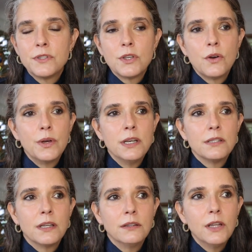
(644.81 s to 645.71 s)
So it
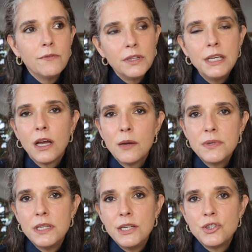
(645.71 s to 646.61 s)
is a lovely
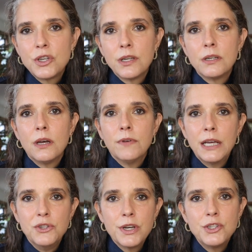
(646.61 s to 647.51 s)
combination of
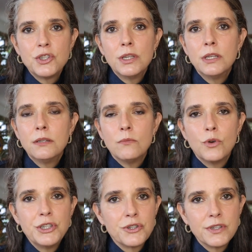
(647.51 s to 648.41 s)
hydration,
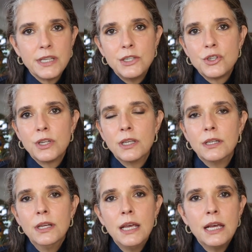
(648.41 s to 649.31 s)
moisturization,